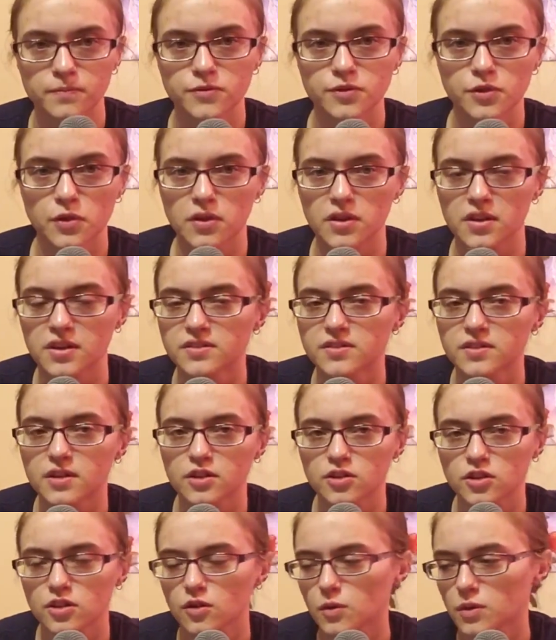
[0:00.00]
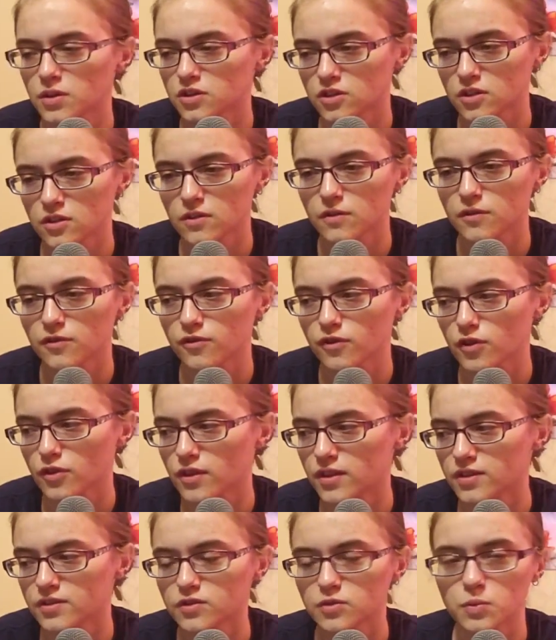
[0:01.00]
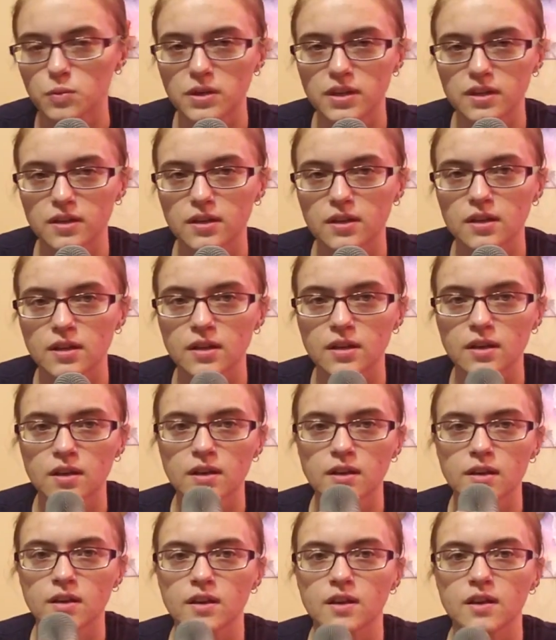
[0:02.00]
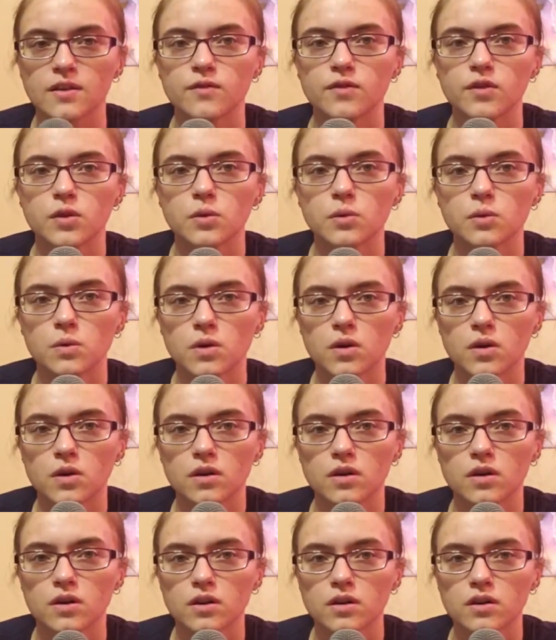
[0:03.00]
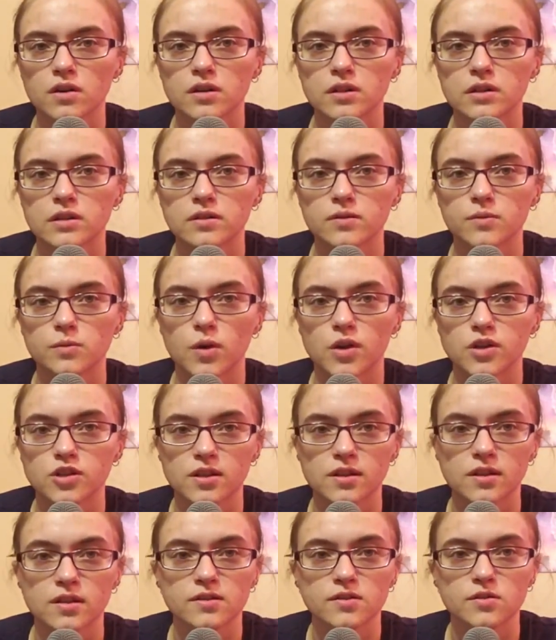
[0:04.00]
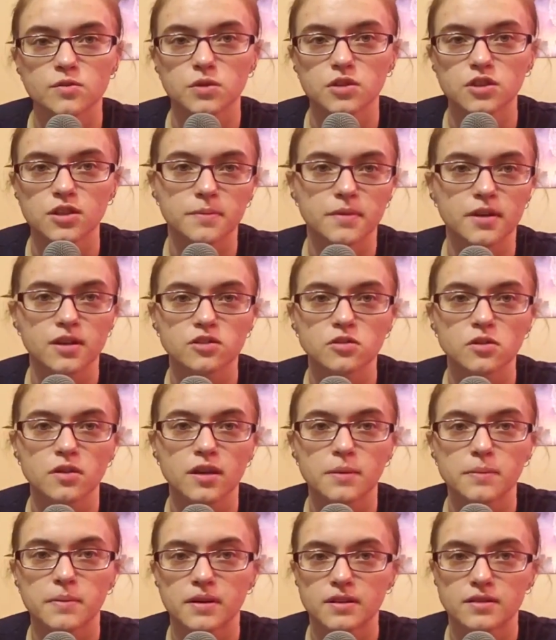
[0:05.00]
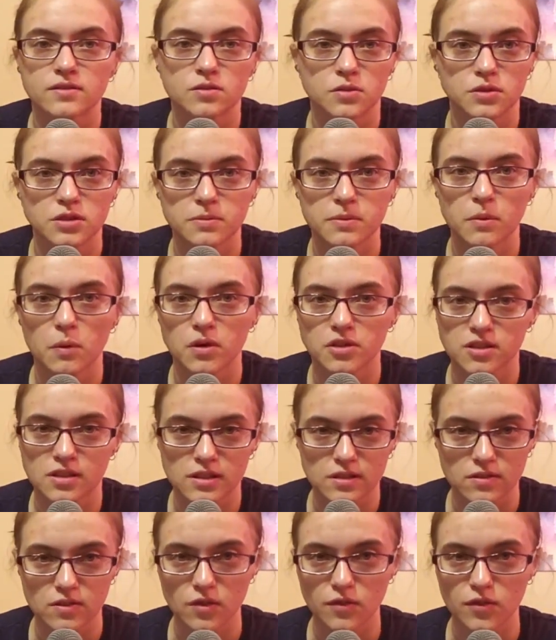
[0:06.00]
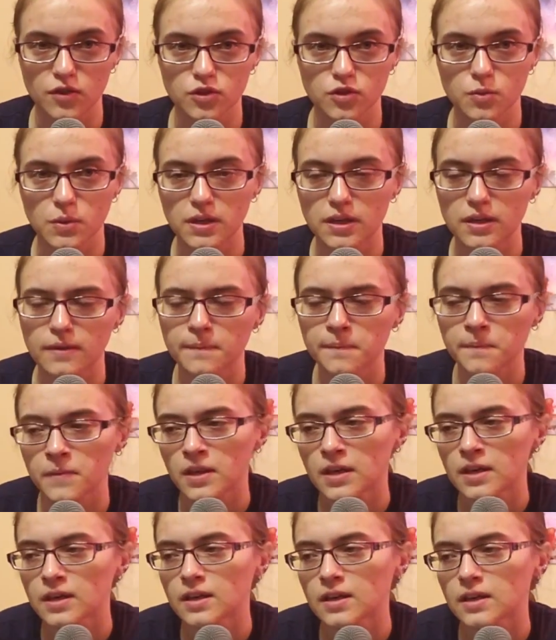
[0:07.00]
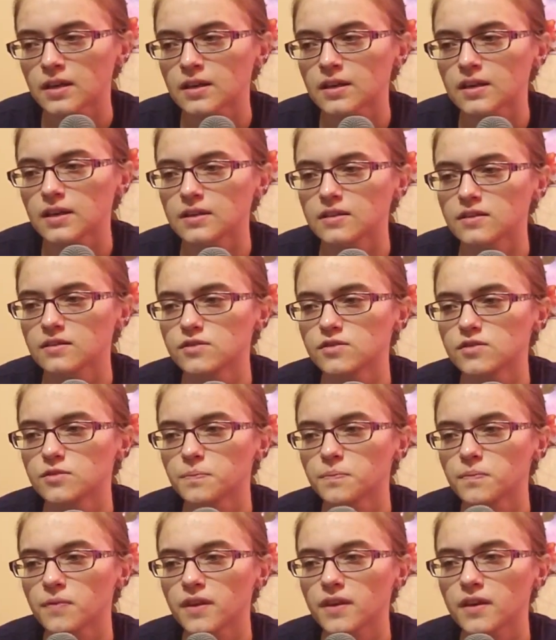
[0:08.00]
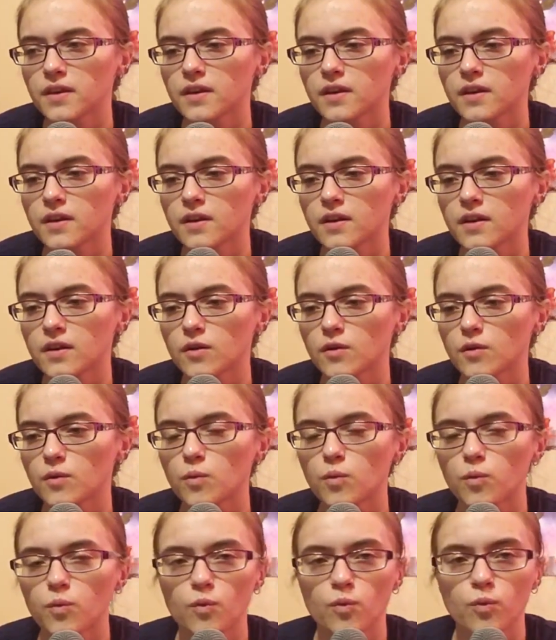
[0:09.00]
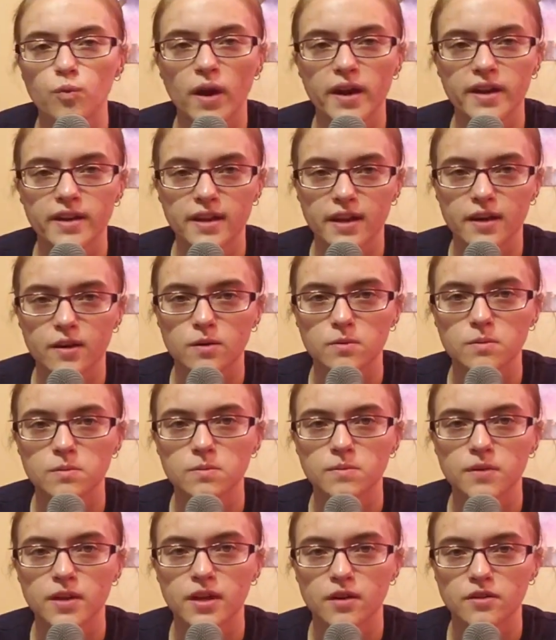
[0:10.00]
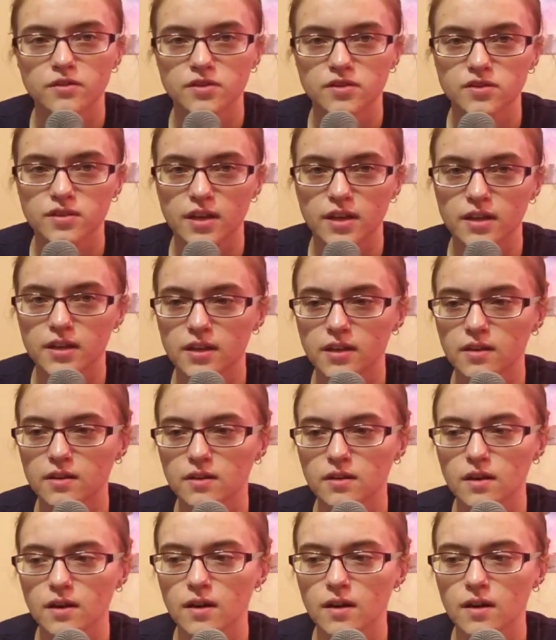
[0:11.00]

So the discussion question for this week, if you are watching this, which I'm not sure anybody is going to be watching this in the first week, is right now in our society,